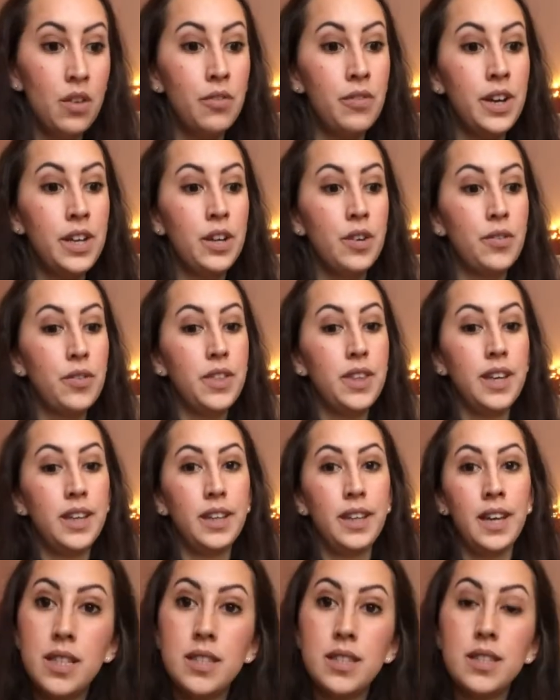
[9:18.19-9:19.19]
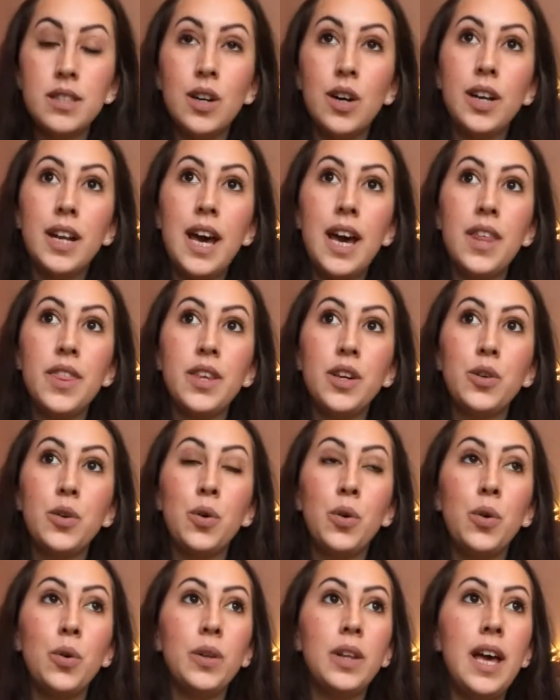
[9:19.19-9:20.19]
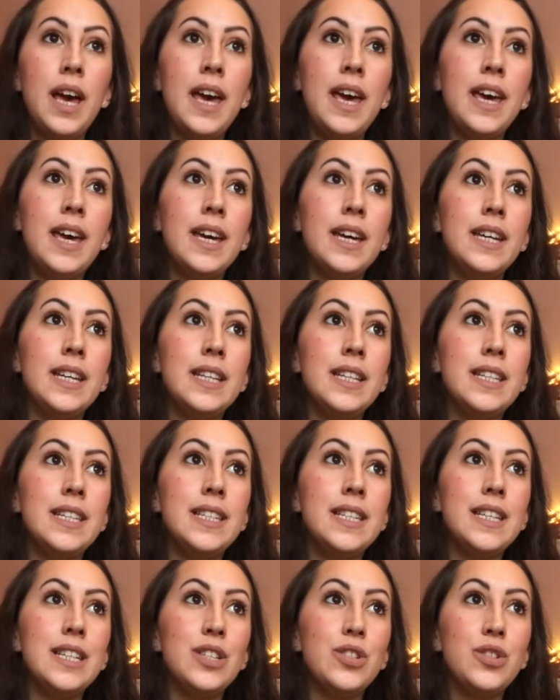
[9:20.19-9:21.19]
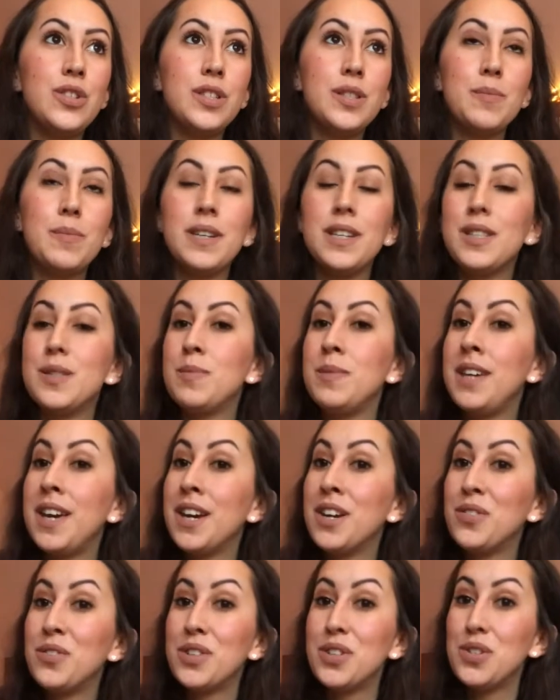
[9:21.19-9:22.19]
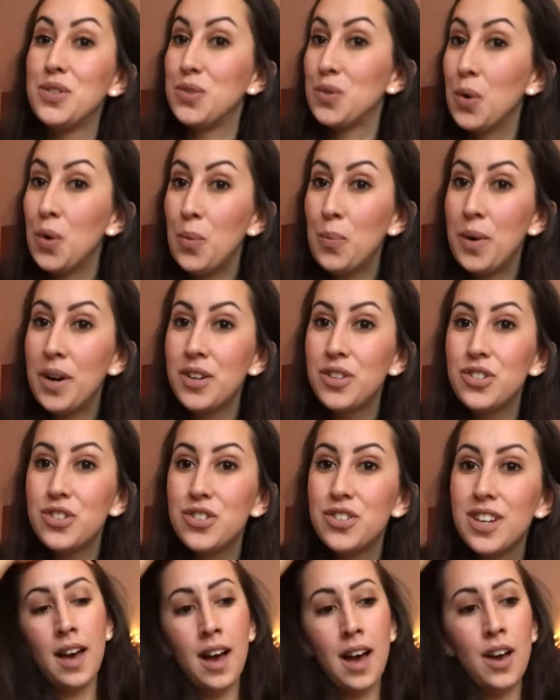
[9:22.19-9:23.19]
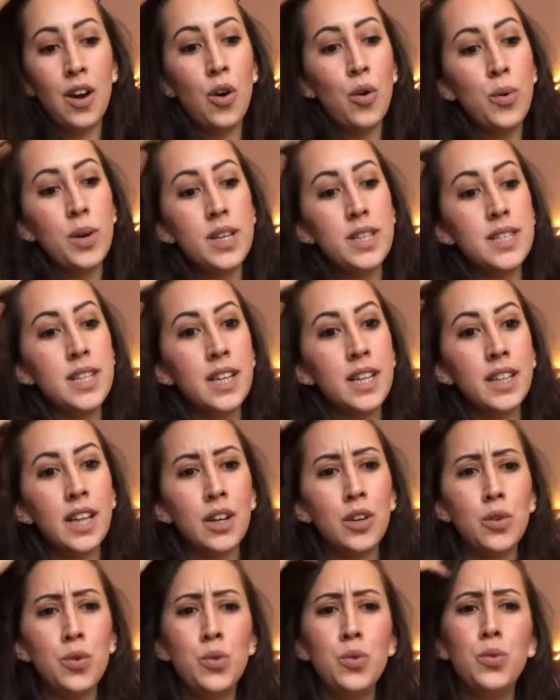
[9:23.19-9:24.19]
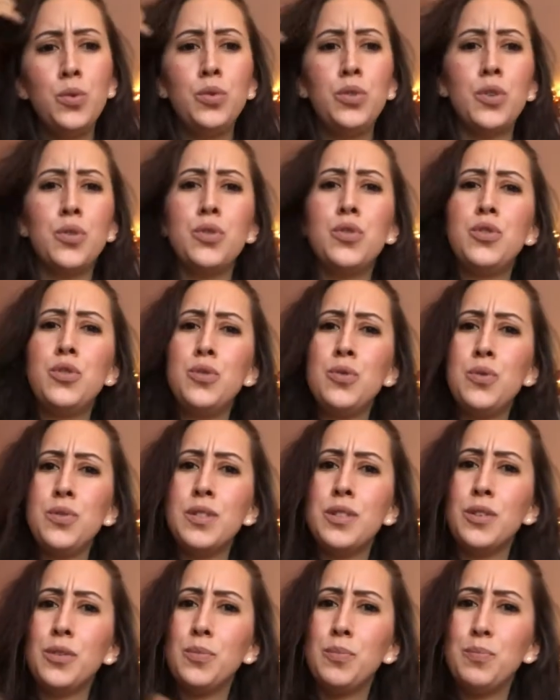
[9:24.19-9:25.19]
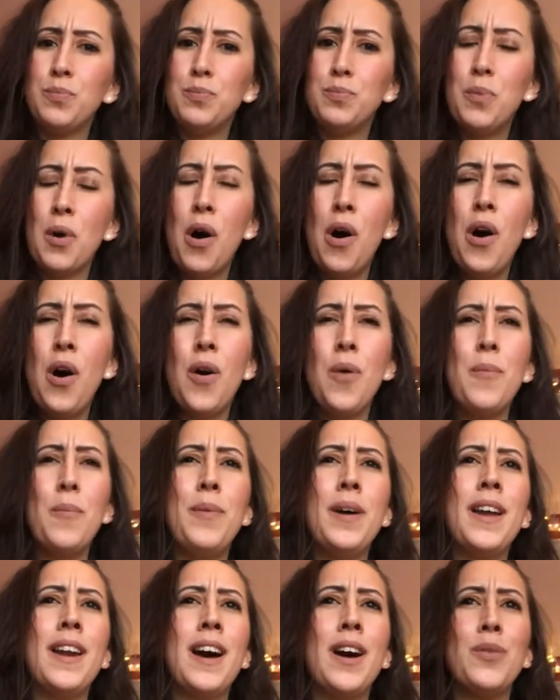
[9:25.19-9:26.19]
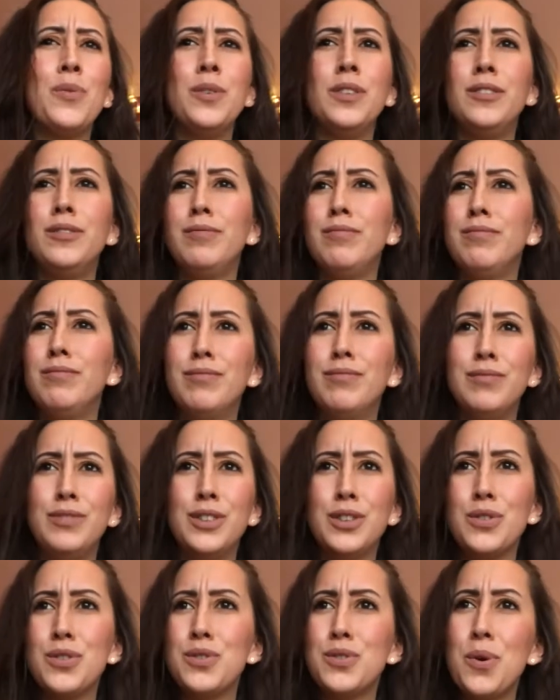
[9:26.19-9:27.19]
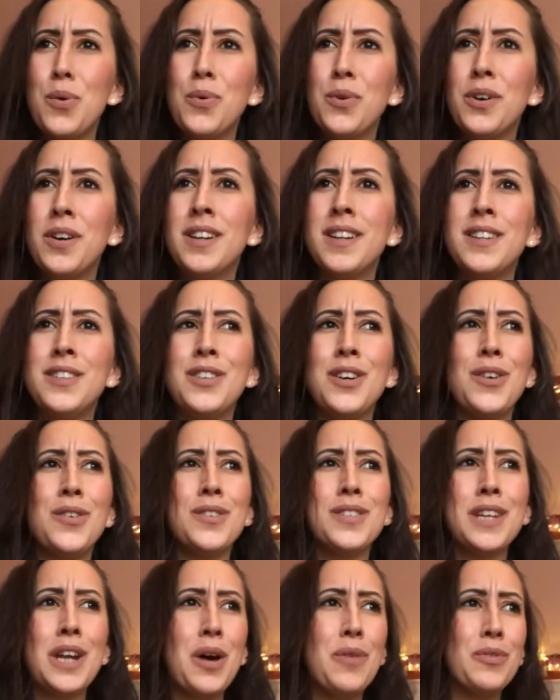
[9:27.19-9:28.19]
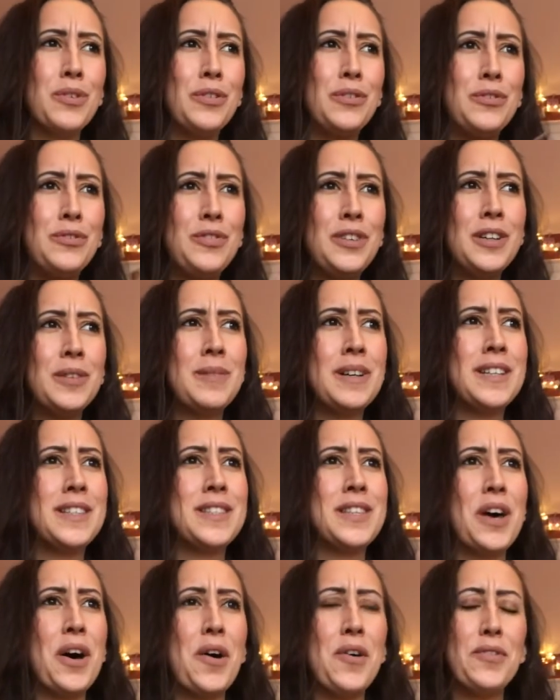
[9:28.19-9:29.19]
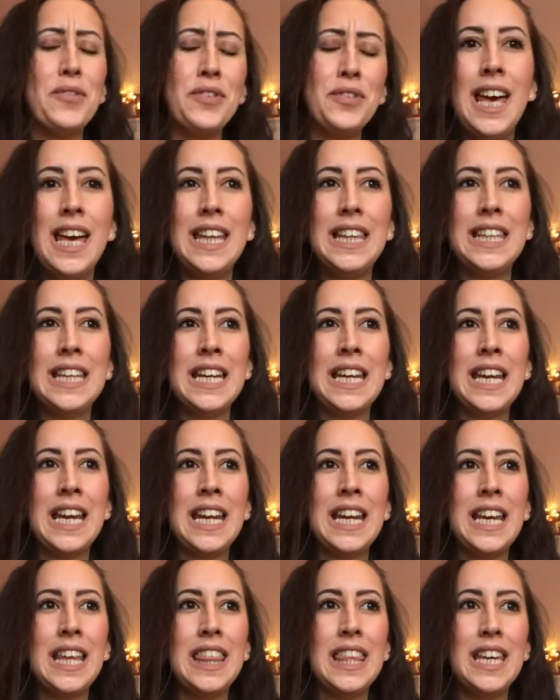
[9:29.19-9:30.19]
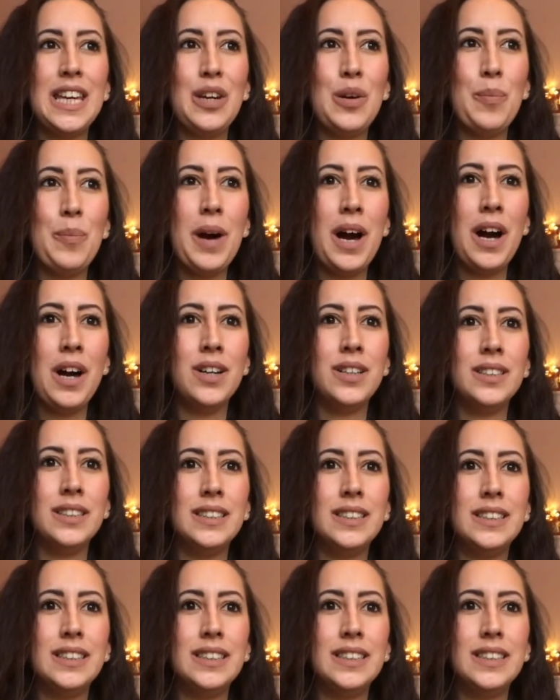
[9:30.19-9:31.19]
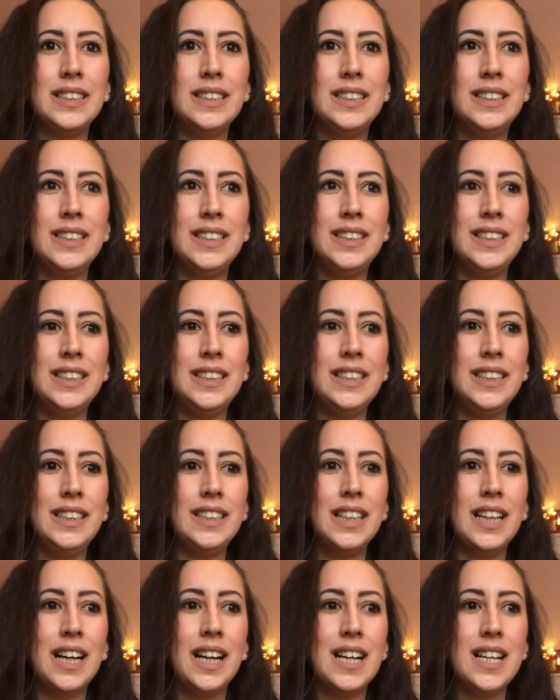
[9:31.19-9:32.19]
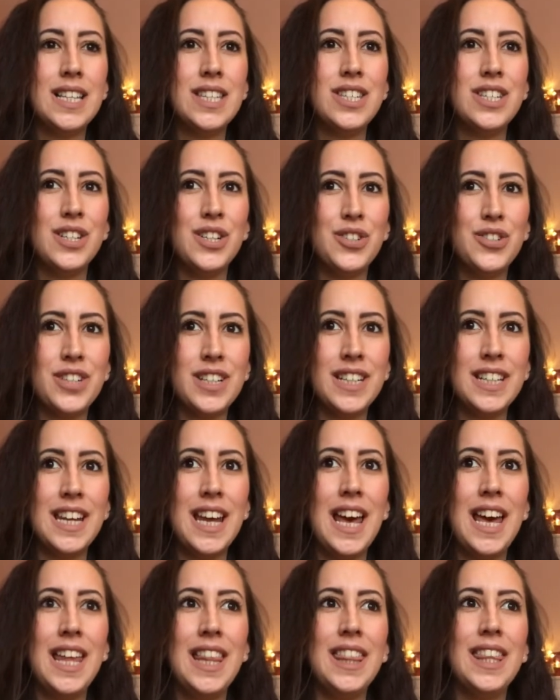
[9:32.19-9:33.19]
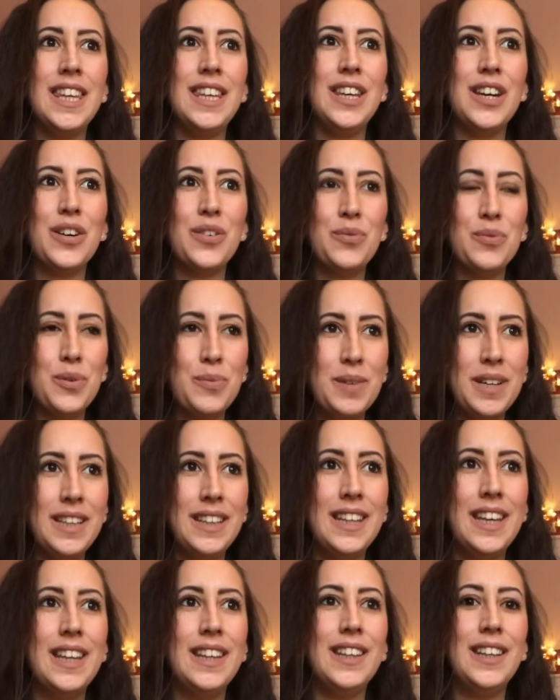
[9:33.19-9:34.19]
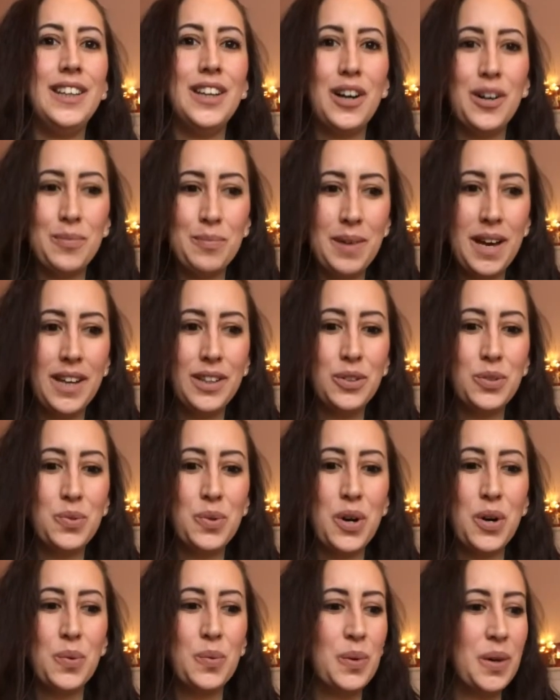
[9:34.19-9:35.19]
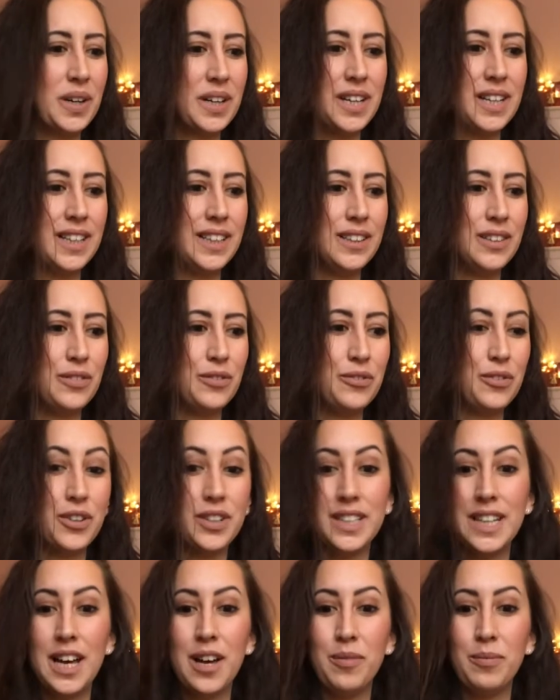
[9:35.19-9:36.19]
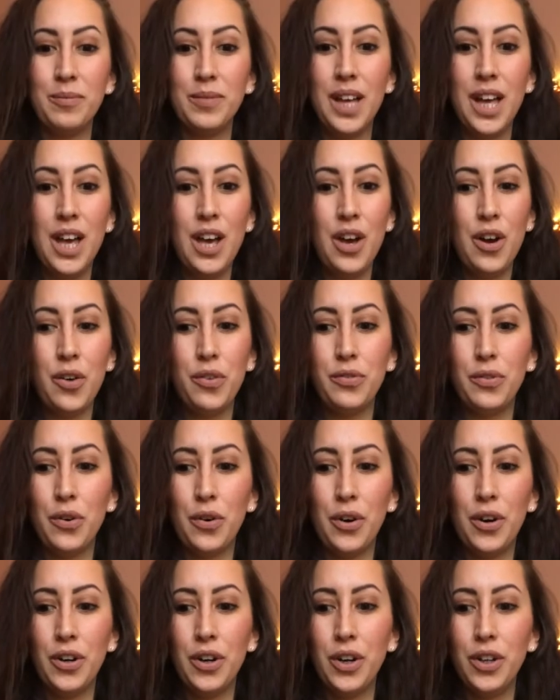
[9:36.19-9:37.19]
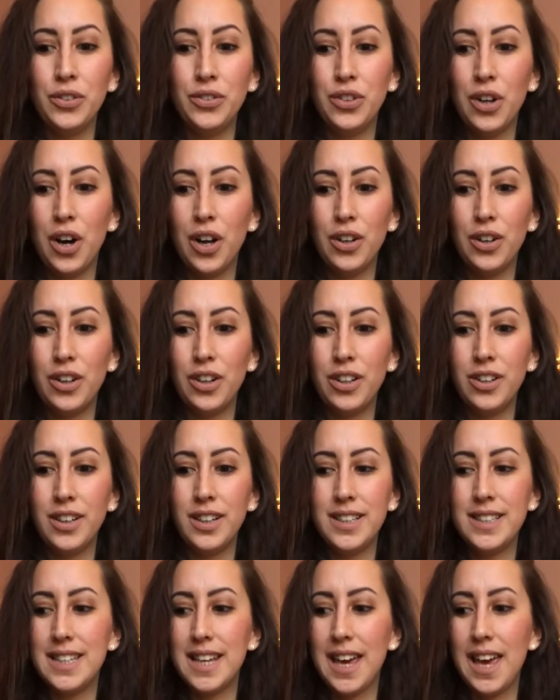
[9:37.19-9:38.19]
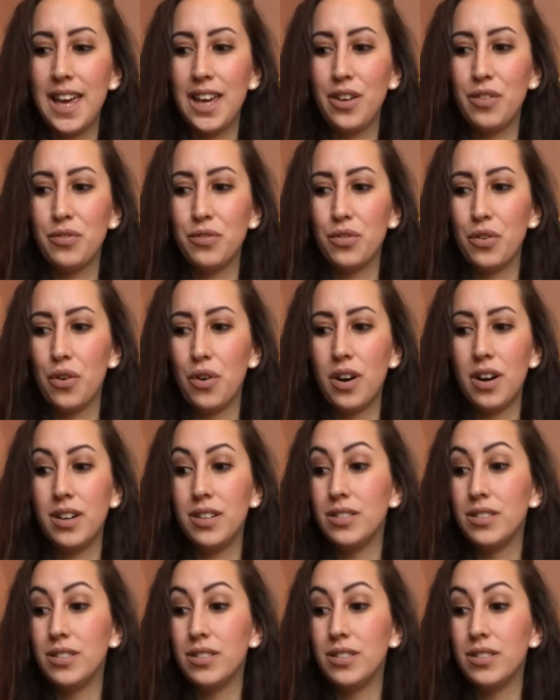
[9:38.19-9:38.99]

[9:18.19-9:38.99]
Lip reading: way of thinking. It's not ethical and it just makes me angry so much. I always think like, ooh, those shoes look bomb and I would look so good in those and I would feel myself. And then again, I think about the children and the young women and the young men who are working for them for $1 a day for